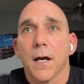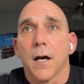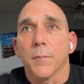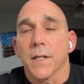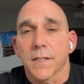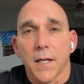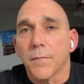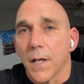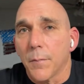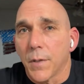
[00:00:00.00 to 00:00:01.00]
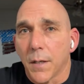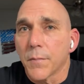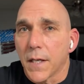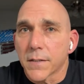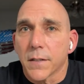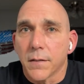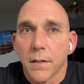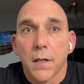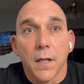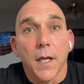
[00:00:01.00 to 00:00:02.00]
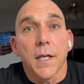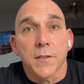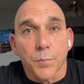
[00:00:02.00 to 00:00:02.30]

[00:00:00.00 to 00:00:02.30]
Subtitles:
I'm not Safe Light, but I'm guessing it's